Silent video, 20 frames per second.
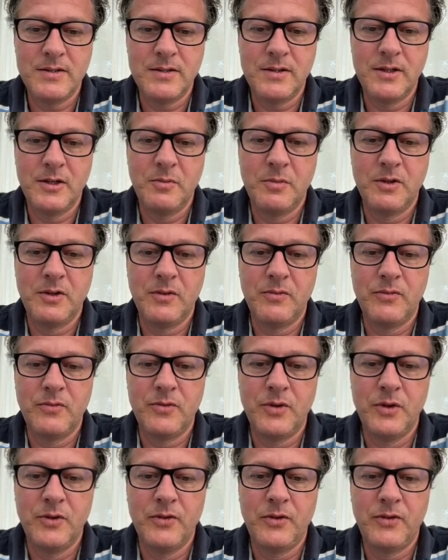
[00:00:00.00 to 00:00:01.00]
a little bit in
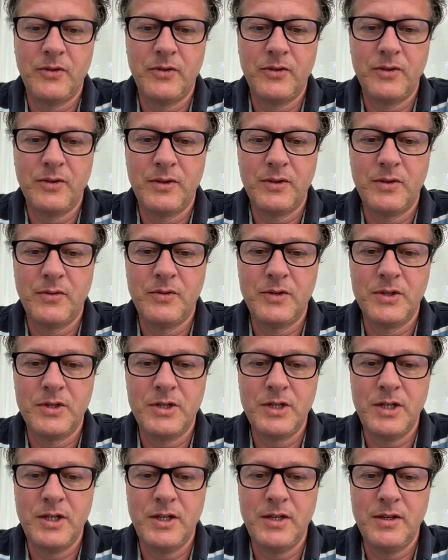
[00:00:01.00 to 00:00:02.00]
front of the
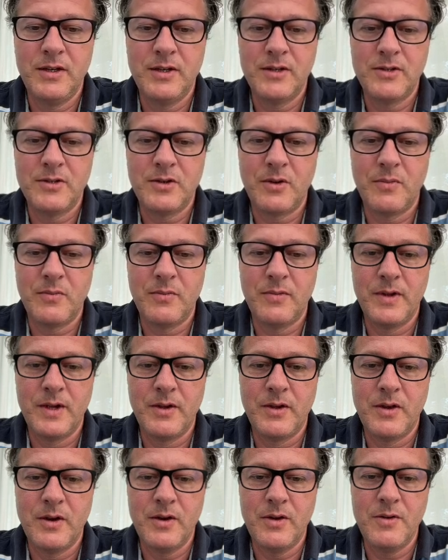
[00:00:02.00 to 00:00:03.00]
scene. So there
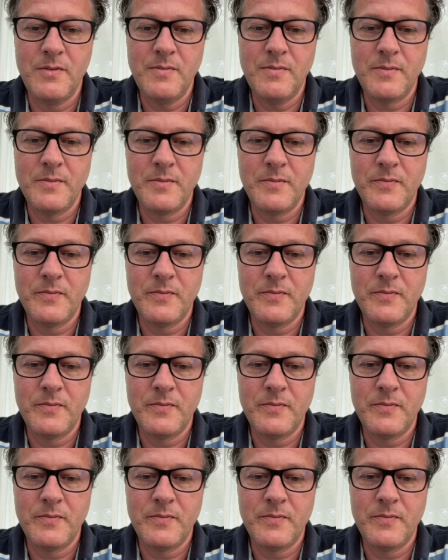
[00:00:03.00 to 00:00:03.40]
you go.